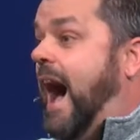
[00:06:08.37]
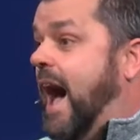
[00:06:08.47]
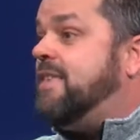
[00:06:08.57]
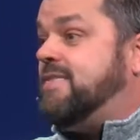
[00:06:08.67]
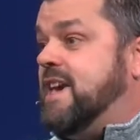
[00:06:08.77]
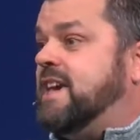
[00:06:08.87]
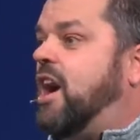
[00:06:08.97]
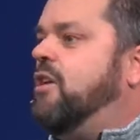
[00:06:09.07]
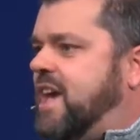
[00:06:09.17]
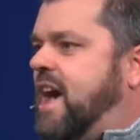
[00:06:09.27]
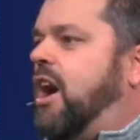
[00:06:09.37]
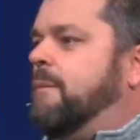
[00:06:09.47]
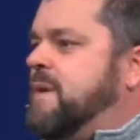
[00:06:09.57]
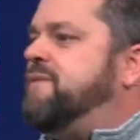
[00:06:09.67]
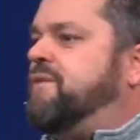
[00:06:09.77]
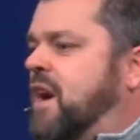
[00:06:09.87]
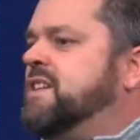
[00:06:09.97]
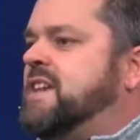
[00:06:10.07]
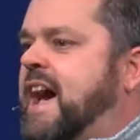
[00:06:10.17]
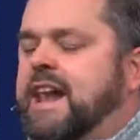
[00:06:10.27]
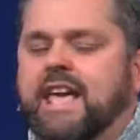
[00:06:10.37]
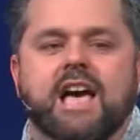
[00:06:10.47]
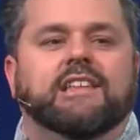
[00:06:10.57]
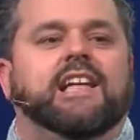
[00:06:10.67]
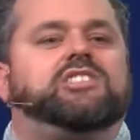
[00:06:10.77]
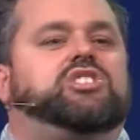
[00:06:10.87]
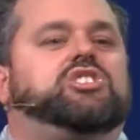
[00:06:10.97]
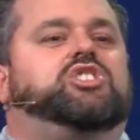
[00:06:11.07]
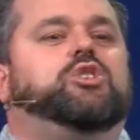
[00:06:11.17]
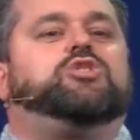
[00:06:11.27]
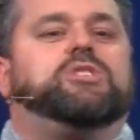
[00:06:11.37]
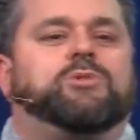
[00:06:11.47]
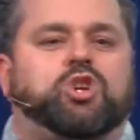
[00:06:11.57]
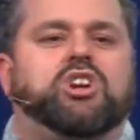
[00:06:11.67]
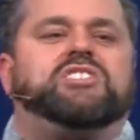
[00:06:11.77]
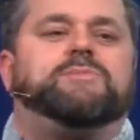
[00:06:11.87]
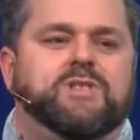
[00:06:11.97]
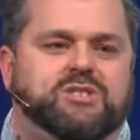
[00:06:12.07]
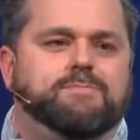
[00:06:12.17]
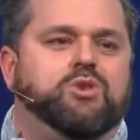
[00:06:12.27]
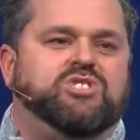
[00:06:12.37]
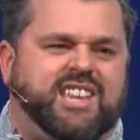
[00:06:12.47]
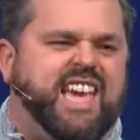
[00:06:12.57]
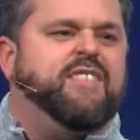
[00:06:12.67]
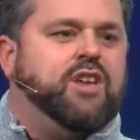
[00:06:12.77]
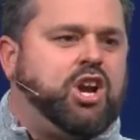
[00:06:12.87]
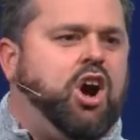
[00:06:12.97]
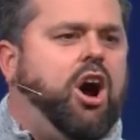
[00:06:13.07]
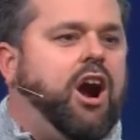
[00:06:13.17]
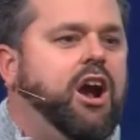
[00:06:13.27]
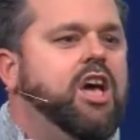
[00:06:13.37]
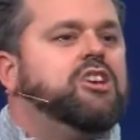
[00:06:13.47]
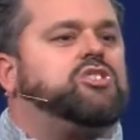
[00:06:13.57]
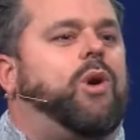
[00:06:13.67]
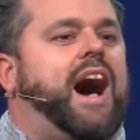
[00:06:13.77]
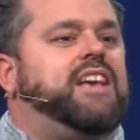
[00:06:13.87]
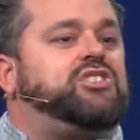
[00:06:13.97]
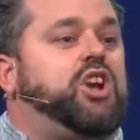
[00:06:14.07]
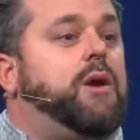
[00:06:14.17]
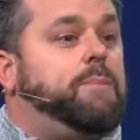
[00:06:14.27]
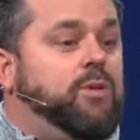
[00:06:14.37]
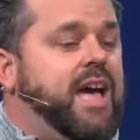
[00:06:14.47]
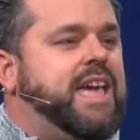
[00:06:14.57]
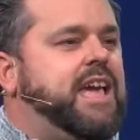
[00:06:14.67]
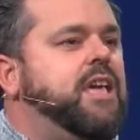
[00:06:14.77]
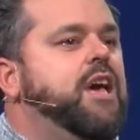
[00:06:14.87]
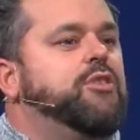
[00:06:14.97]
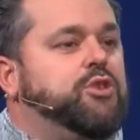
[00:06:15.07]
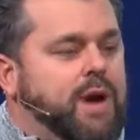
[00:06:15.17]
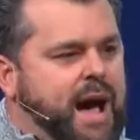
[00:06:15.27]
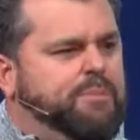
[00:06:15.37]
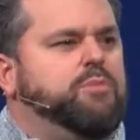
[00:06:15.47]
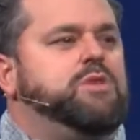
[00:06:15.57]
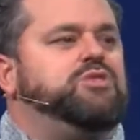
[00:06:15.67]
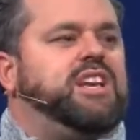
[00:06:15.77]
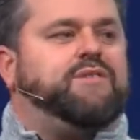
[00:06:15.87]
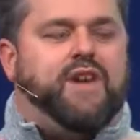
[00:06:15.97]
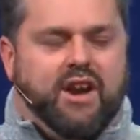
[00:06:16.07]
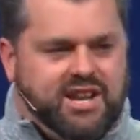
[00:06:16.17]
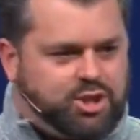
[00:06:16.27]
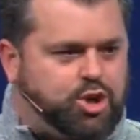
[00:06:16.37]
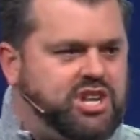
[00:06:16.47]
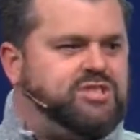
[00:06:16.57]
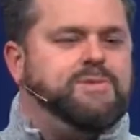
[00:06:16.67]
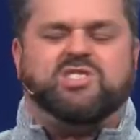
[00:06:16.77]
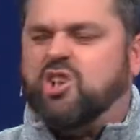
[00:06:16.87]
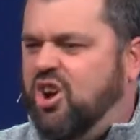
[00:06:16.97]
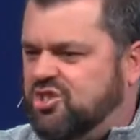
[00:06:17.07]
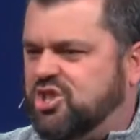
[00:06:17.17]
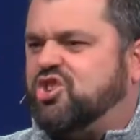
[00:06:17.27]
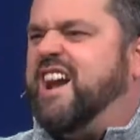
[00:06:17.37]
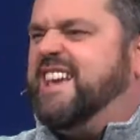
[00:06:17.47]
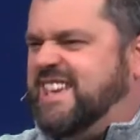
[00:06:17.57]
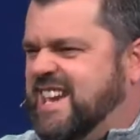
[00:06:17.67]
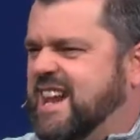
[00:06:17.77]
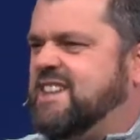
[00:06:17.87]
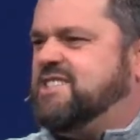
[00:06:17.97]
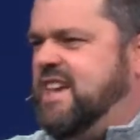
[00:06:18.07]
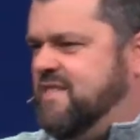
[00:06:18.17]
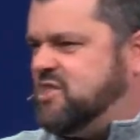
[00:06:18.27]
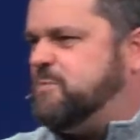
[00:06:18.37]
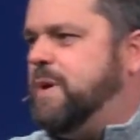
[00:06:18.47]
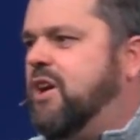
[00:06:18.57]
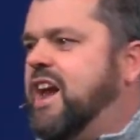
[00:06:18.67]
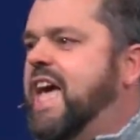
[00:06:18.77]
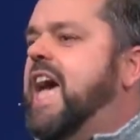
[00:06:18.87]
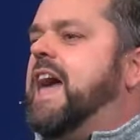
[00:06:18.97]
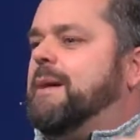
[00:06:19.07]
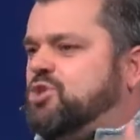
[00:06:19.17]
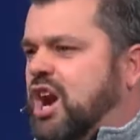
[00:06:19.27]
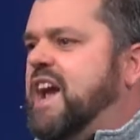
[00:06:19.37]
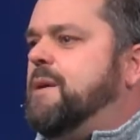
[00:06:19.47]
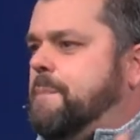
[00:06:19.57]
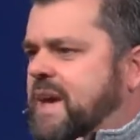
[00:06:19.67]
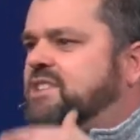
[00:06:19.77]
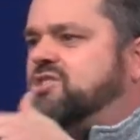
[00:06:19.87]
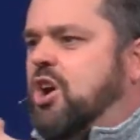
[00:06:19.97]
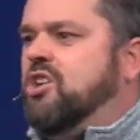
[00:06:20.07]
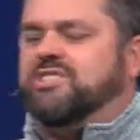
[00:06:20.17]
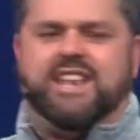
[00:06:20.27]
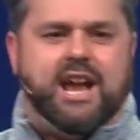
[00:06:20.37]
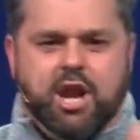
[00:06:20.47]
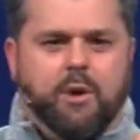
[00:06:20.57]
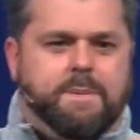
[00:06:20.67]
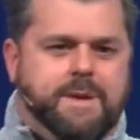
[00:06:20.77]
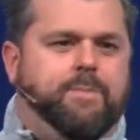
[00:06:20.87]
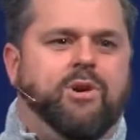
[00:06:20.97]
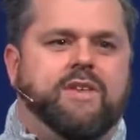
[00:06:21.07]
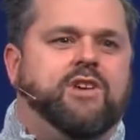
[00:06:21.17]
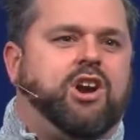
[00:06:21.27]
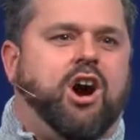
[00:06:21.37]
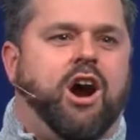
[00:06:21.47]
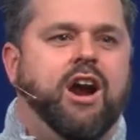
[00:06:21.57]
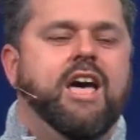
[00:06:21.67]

I think, okay, I'll be fun, Dad. Let's just do some Christmas music in the car. So I start playing through Apple Music various Christmas songs to try to get us in the spirit, and I'm trying to pick songs that I know people in the car